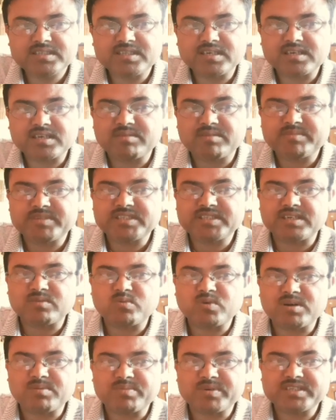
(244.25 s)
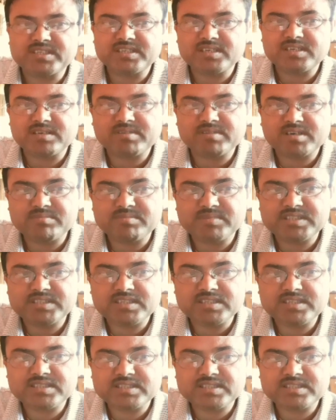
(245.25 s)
The commission 1% of commission